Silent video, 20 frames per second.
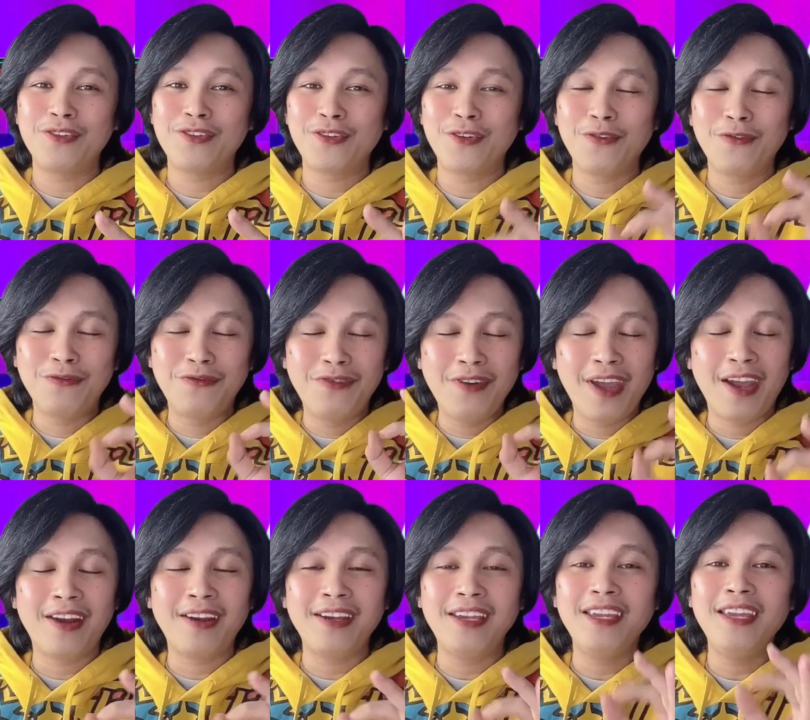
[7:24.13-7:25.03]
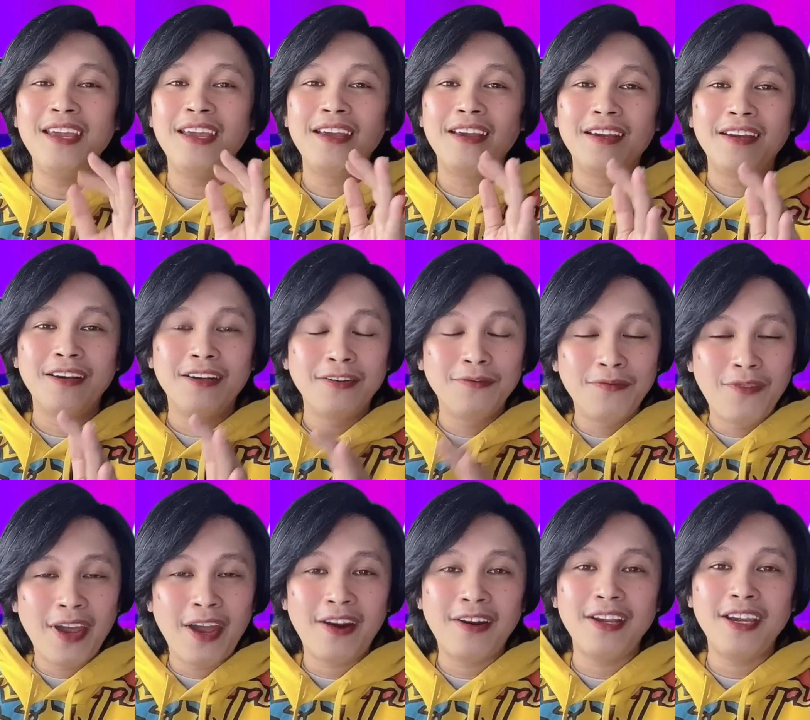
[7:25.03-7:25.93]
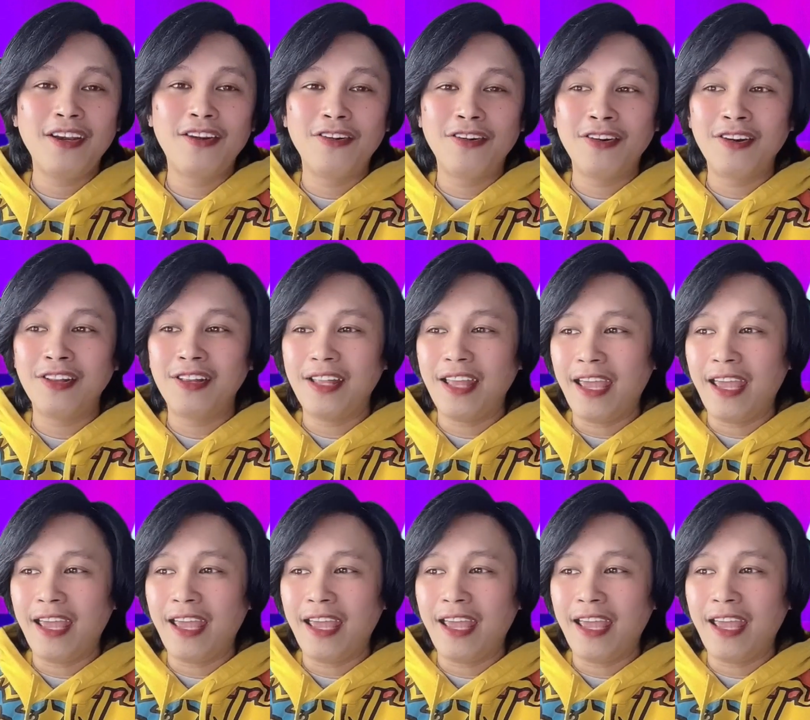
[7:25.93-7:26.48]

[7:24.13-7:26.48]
So very, very good,